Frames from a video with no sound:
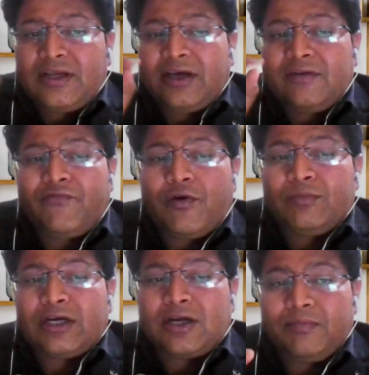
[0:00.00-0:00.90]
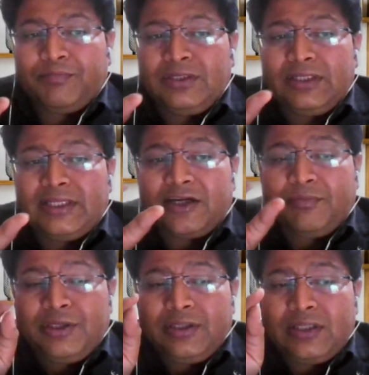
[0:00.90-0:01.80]
can form the company. That
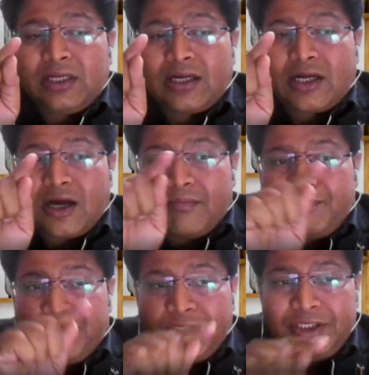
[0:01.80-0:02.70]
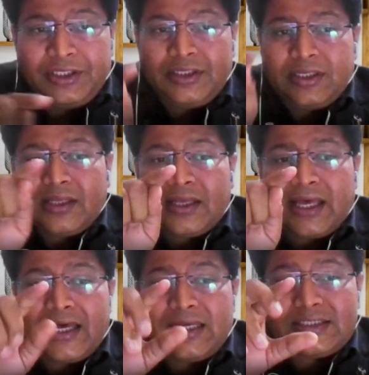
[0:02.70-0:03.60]
means the company
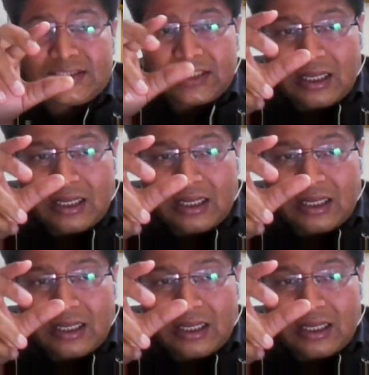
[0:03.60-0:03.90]
as